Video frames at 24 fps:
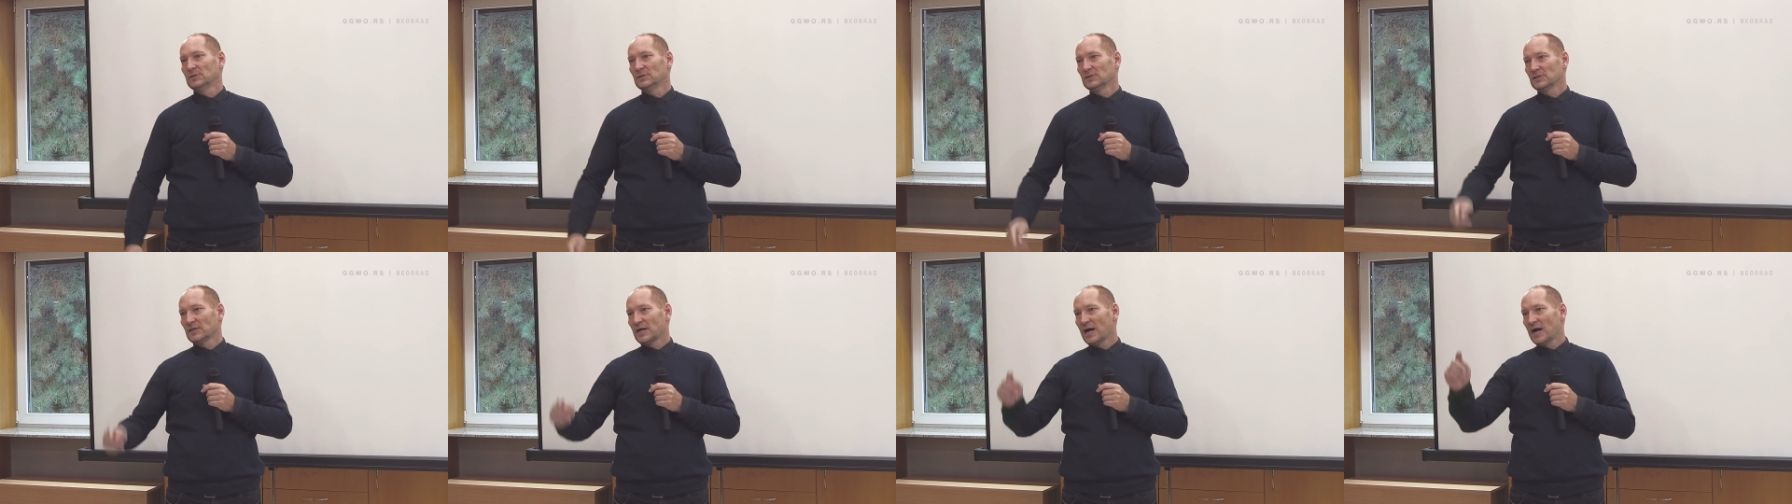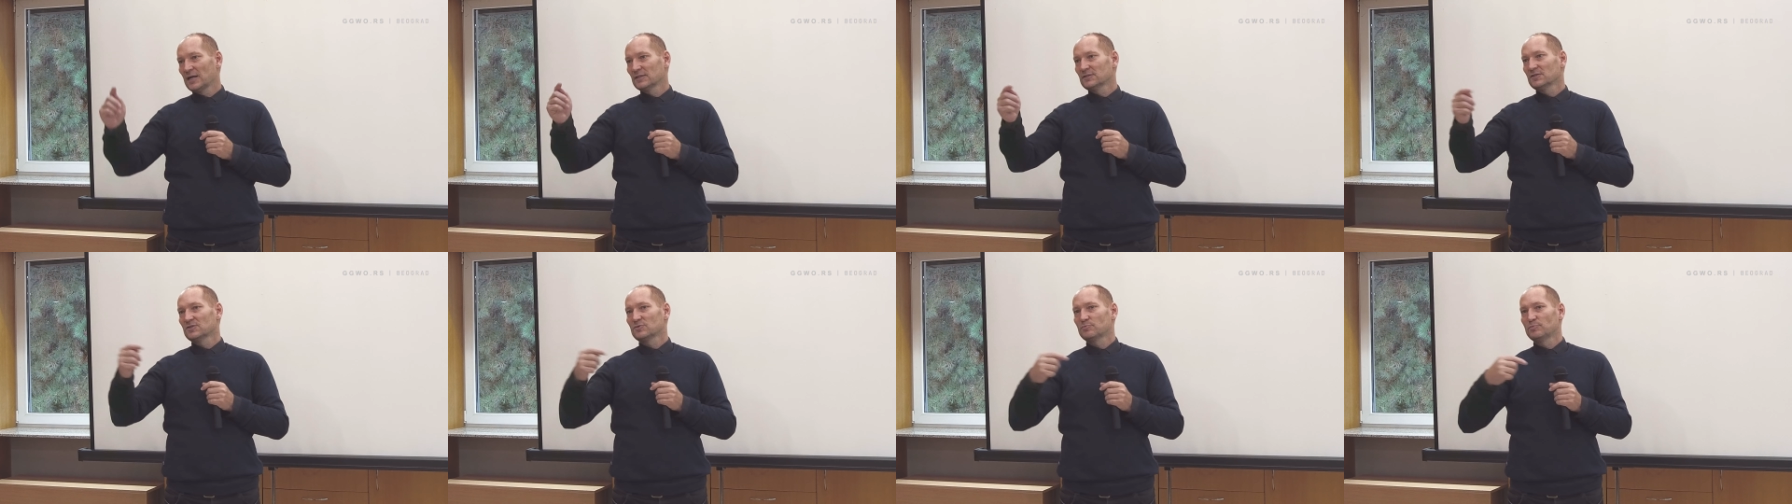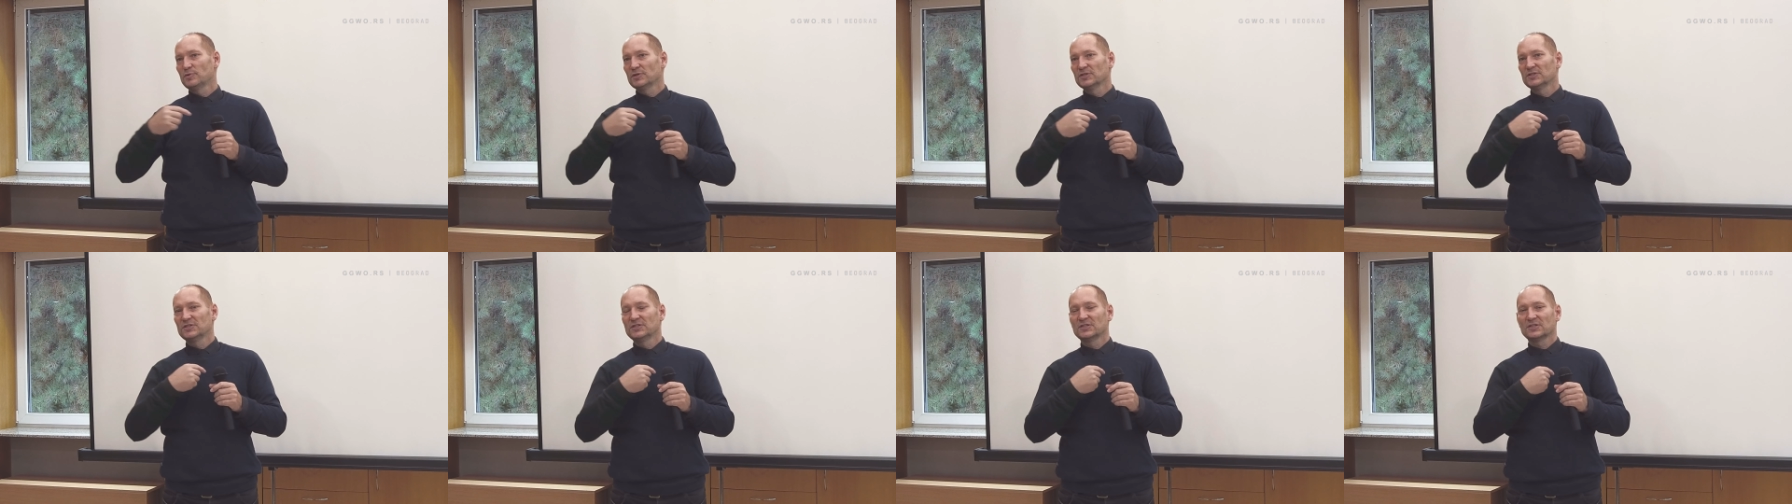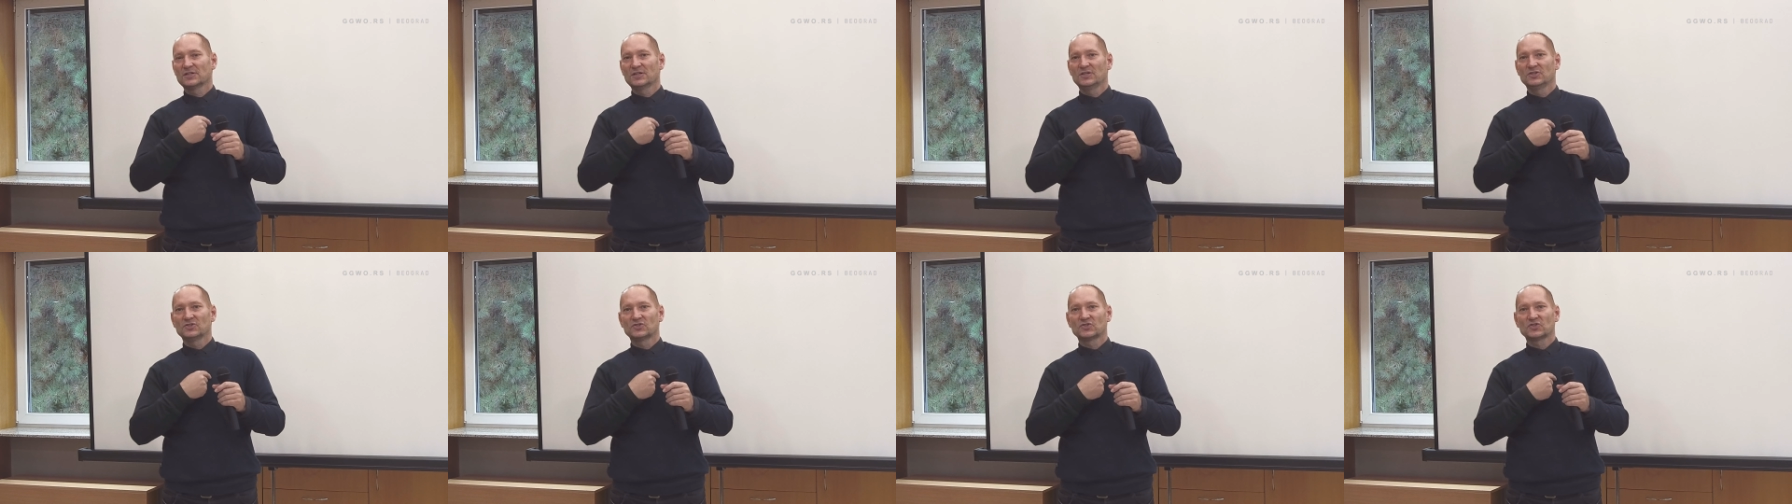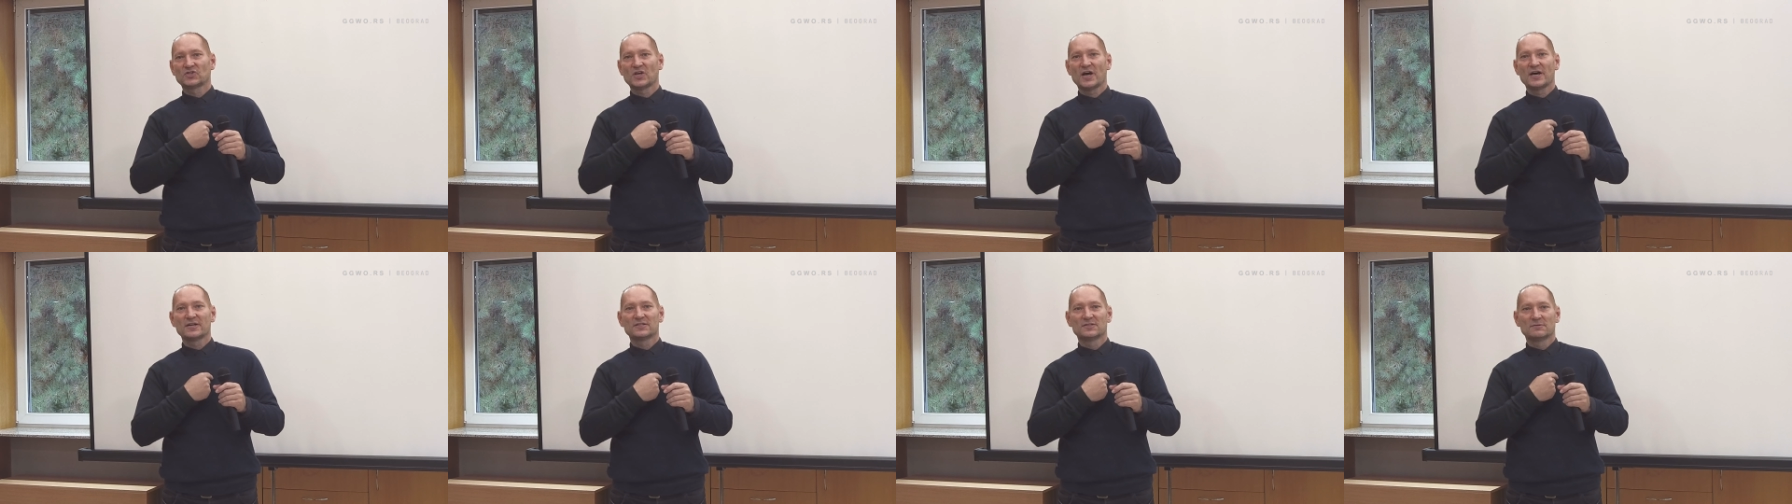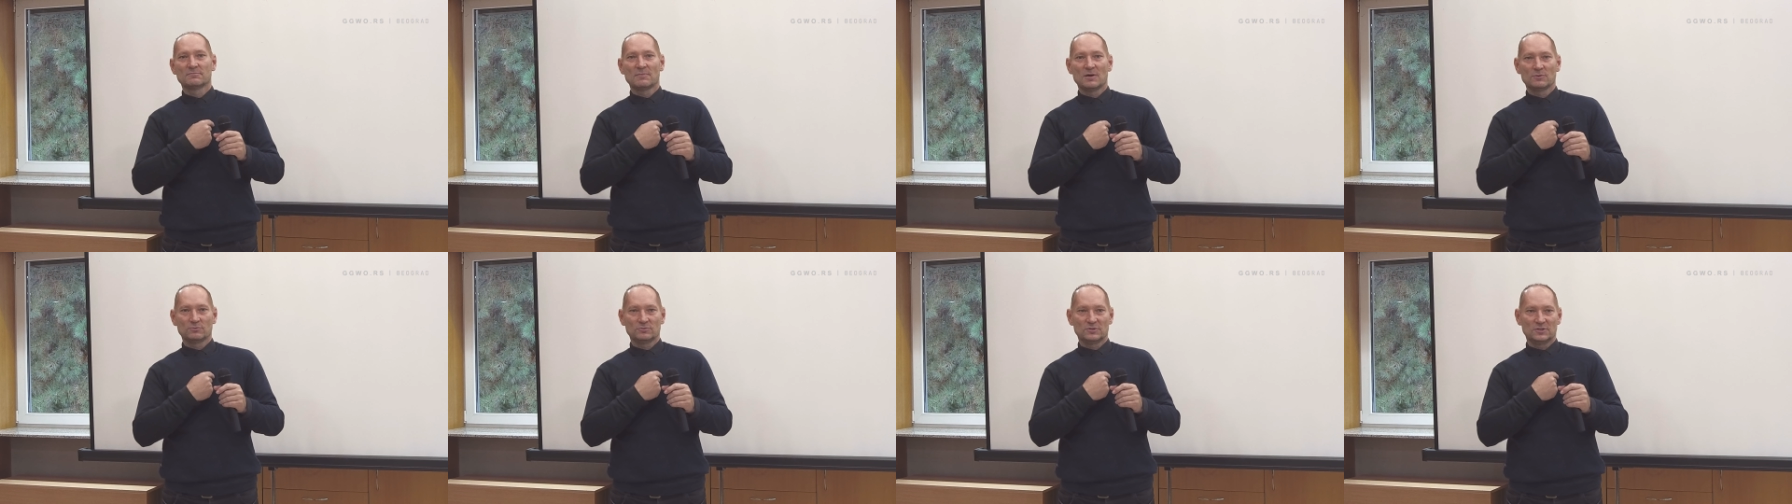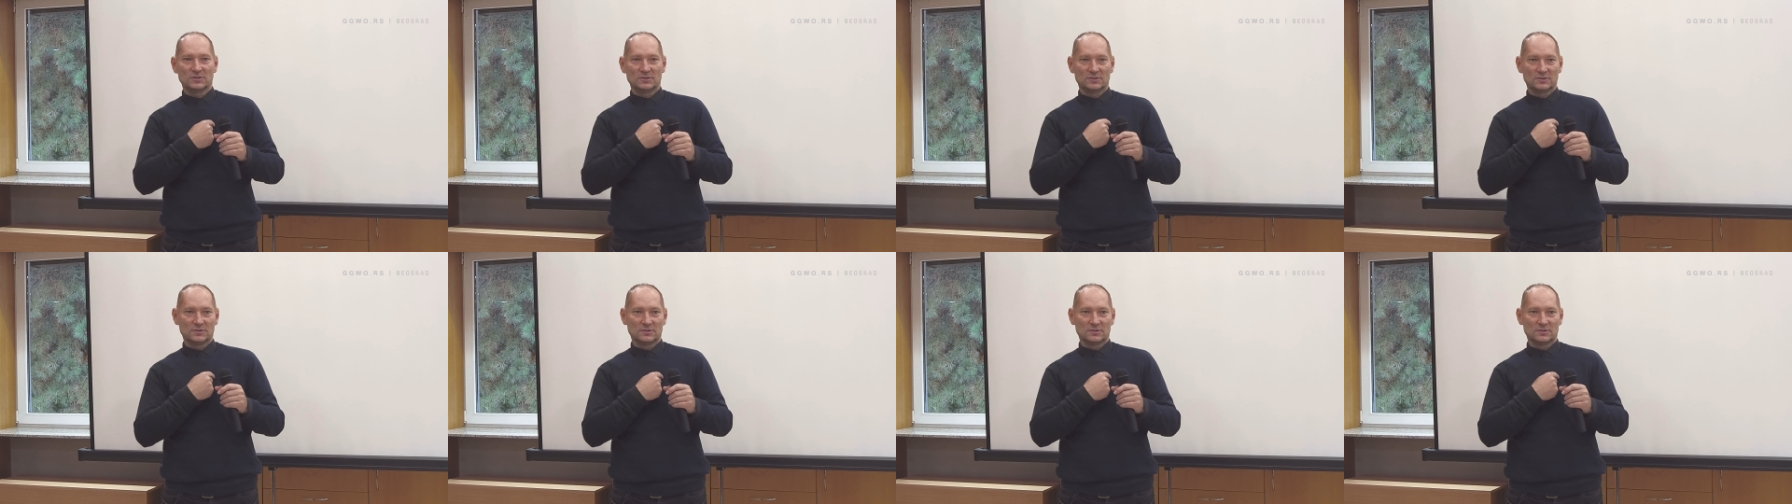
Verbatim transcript: God is building inside the mountain.